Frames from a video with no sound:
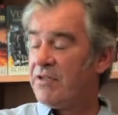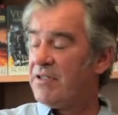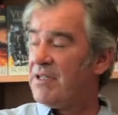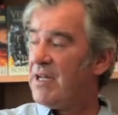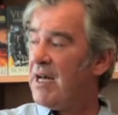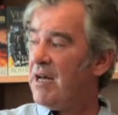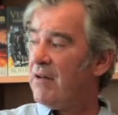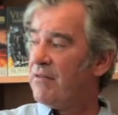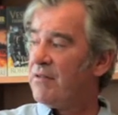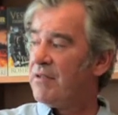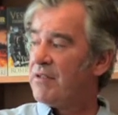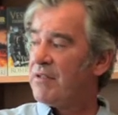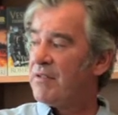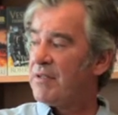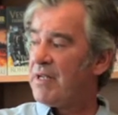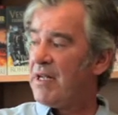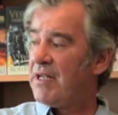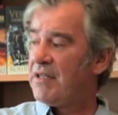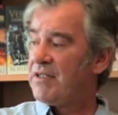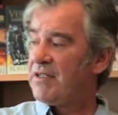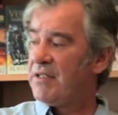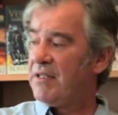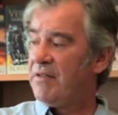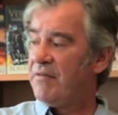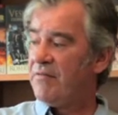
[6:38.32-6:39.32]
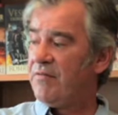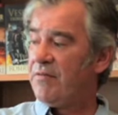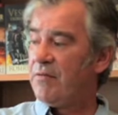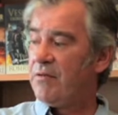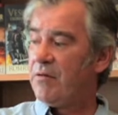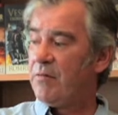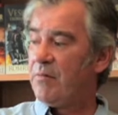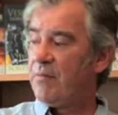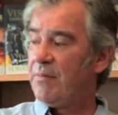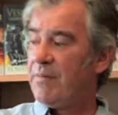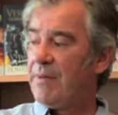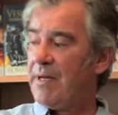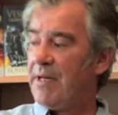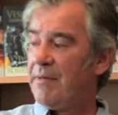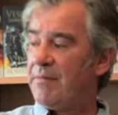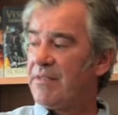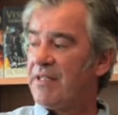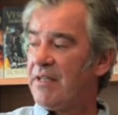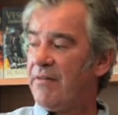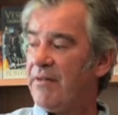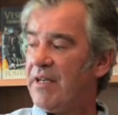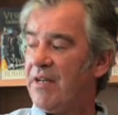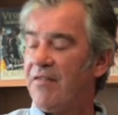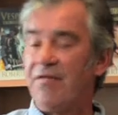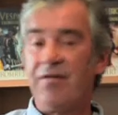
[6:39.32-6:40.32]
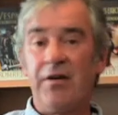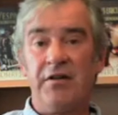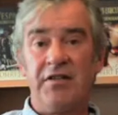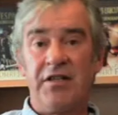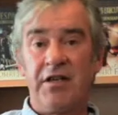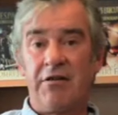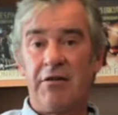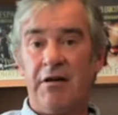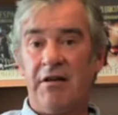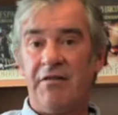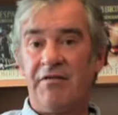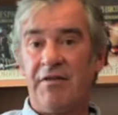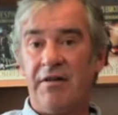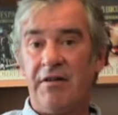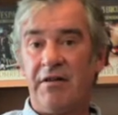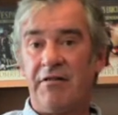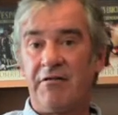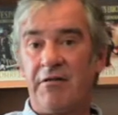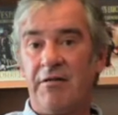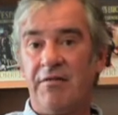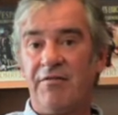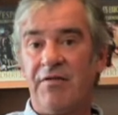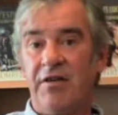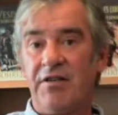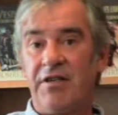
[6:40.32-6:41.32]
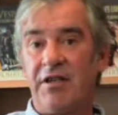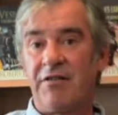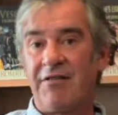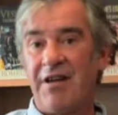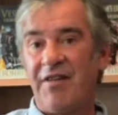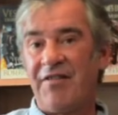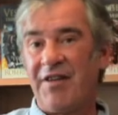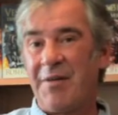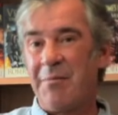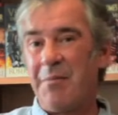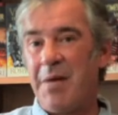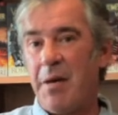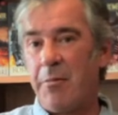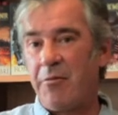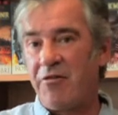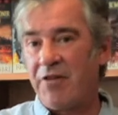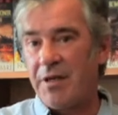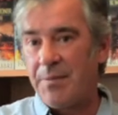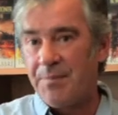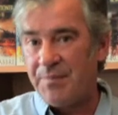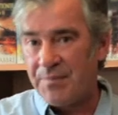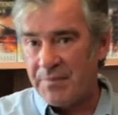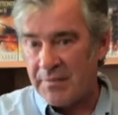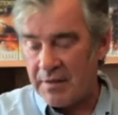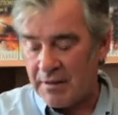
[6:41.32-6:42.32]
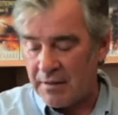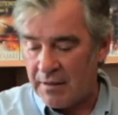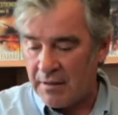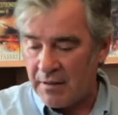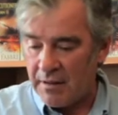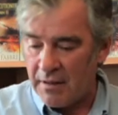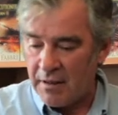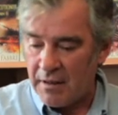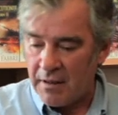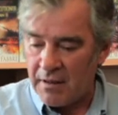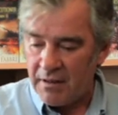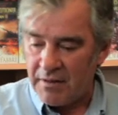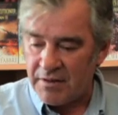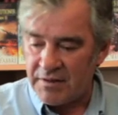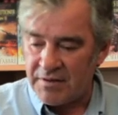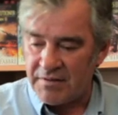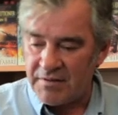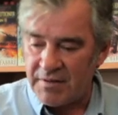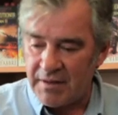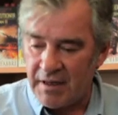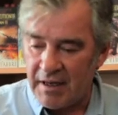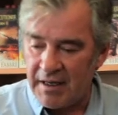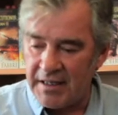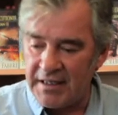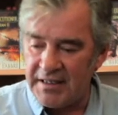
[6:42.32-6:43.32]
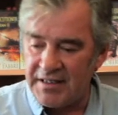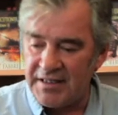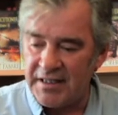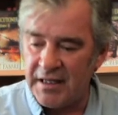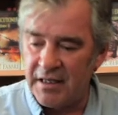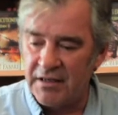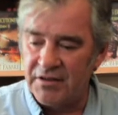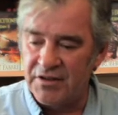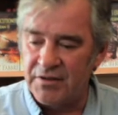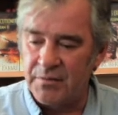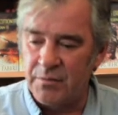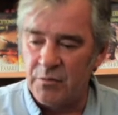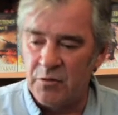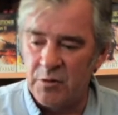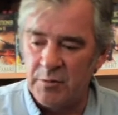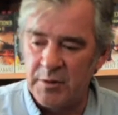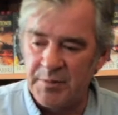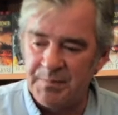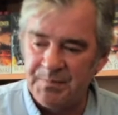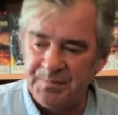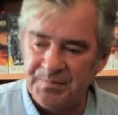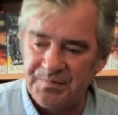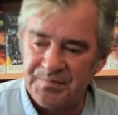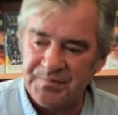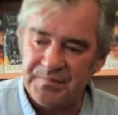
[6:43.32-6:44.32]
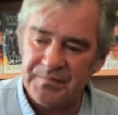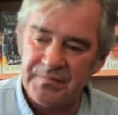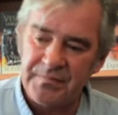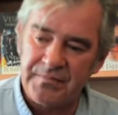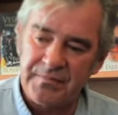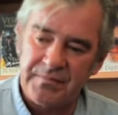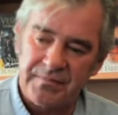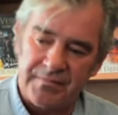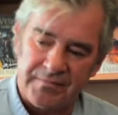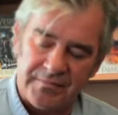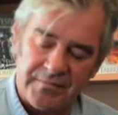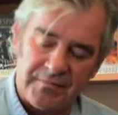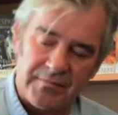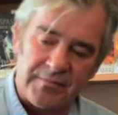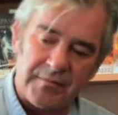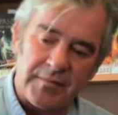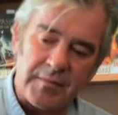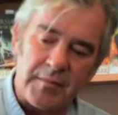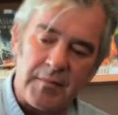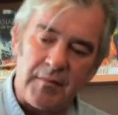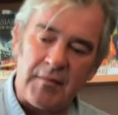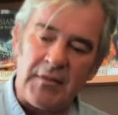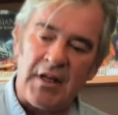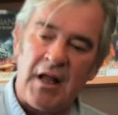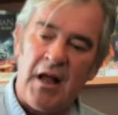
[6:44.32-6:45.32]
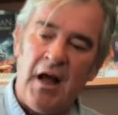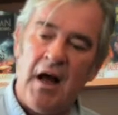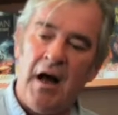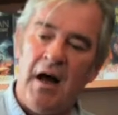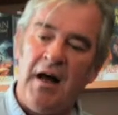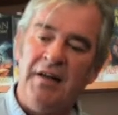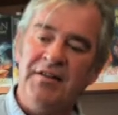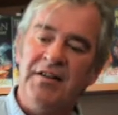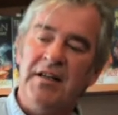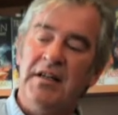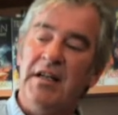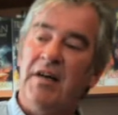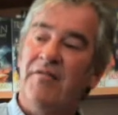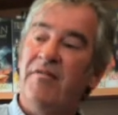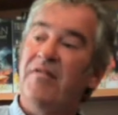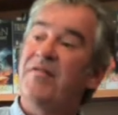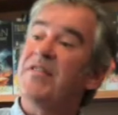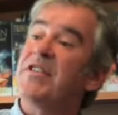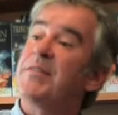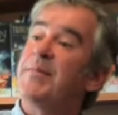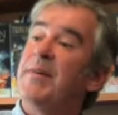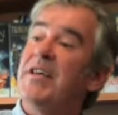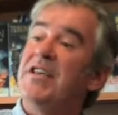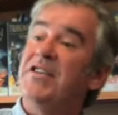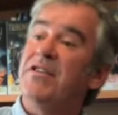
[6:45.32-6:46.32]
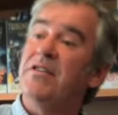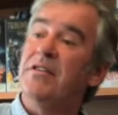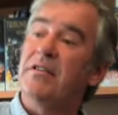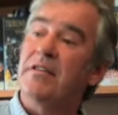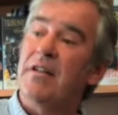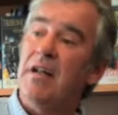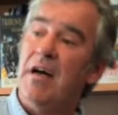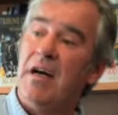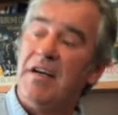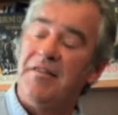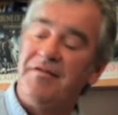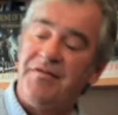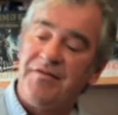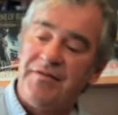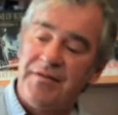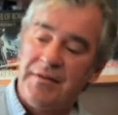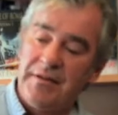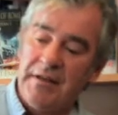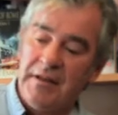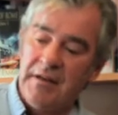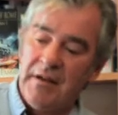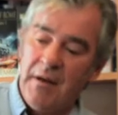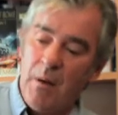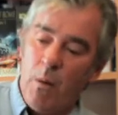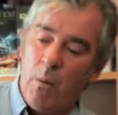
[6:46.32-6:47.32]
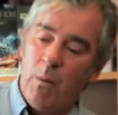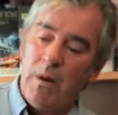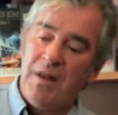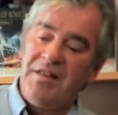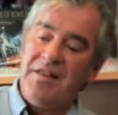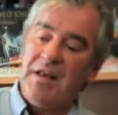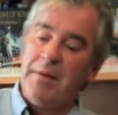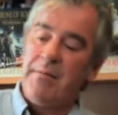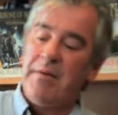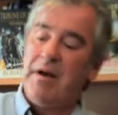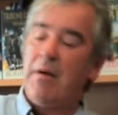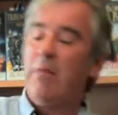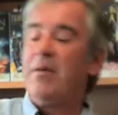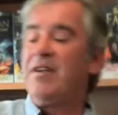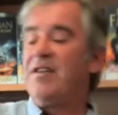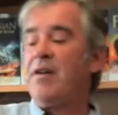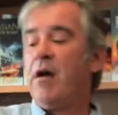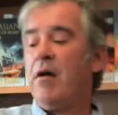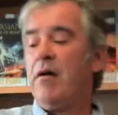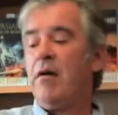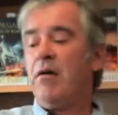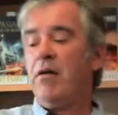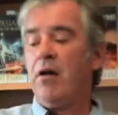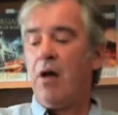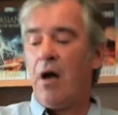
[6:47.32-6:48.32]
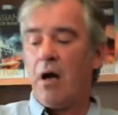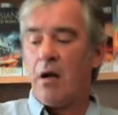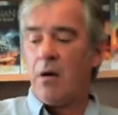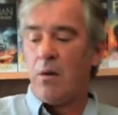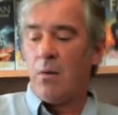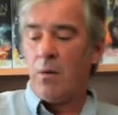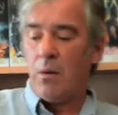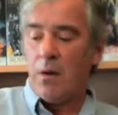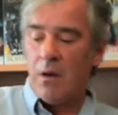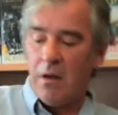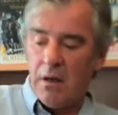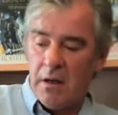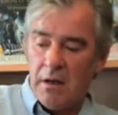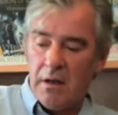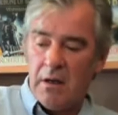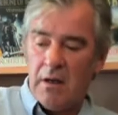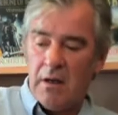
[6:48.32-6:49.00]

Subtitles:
renowned actually for perhaps having a photographic memory. She's a highly intelligent woman, and the love of Vespasian's life. When they met, we don't know.